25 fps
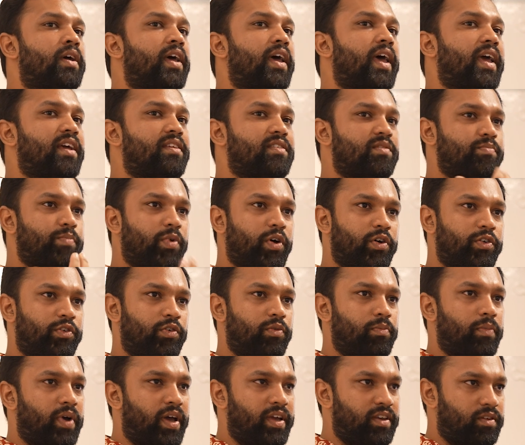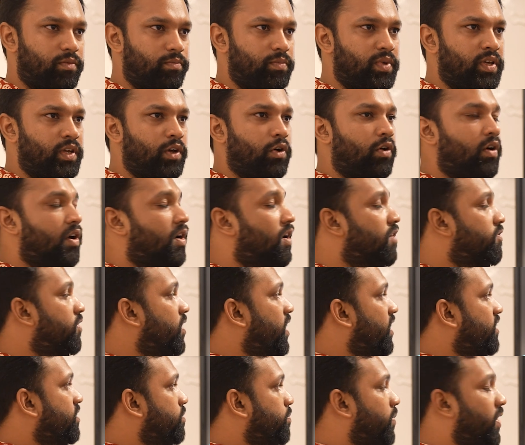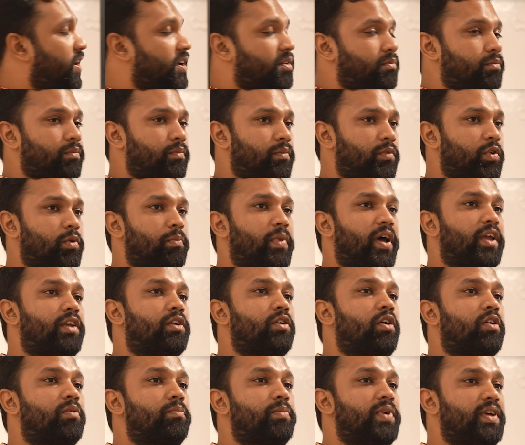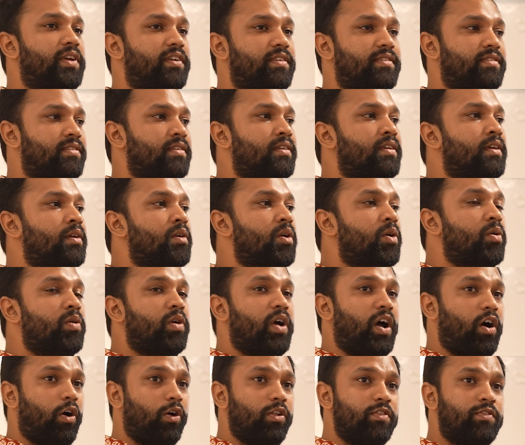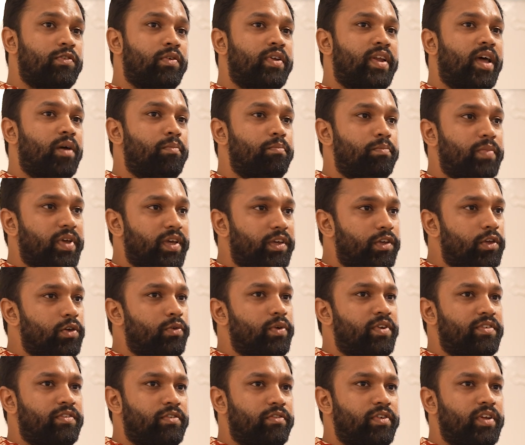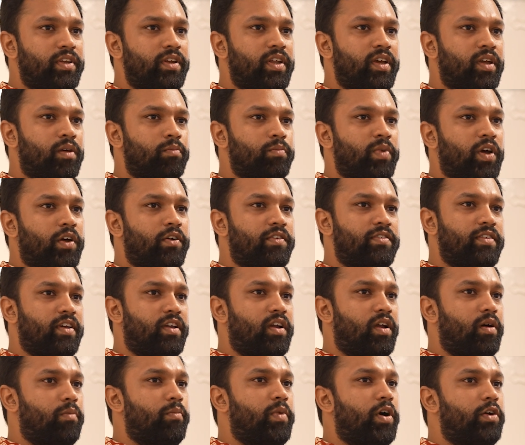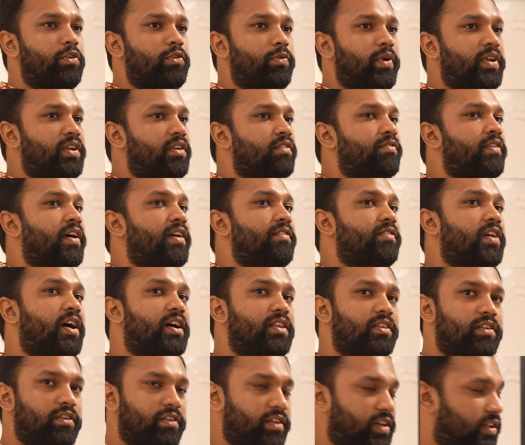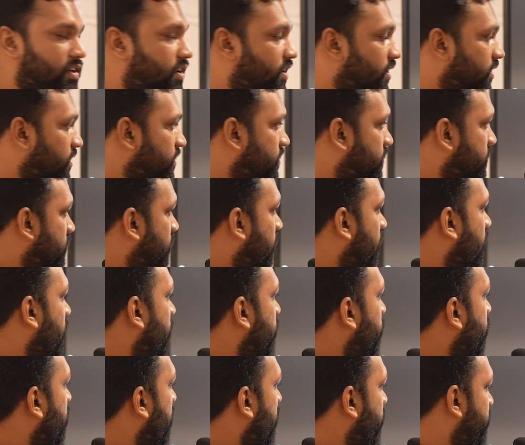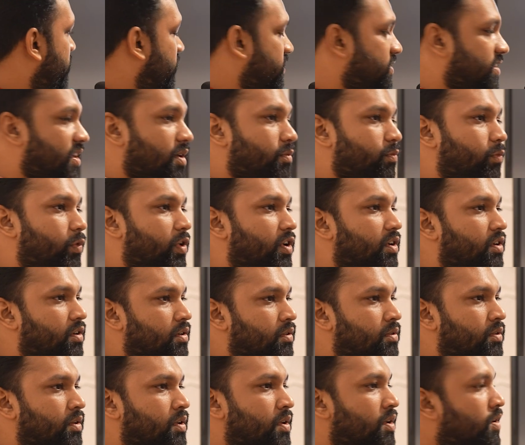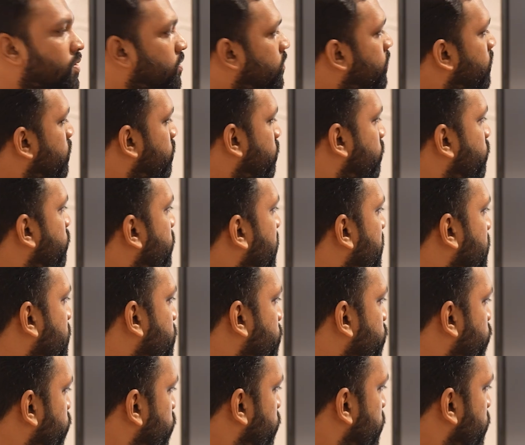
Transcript: expert you might be, or however expert you might not be, is also an ambiguous reading, because there are about 25 other readings of the same one. But